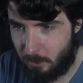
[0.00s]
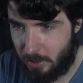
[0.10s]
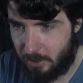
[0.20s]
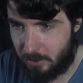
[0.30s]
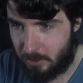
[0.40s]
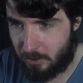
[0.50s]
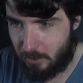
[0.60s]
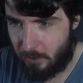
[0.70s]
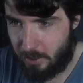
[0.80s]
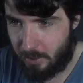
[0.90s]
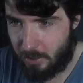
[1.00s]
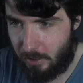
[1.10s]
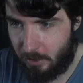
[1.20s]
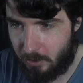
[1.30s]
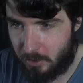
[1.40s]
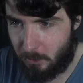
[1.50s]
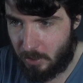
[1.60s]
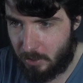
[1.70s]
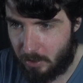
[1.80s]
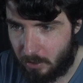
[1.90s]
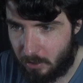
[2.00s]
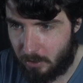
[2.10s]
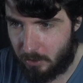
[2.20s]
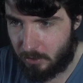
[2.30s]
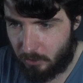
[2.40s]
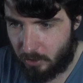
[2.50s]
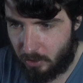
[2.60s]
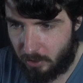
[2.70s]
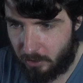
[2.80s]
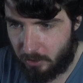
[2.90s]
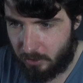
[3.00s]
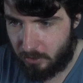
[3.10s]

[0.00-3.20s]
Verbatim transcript: But if I color this pink, oh god.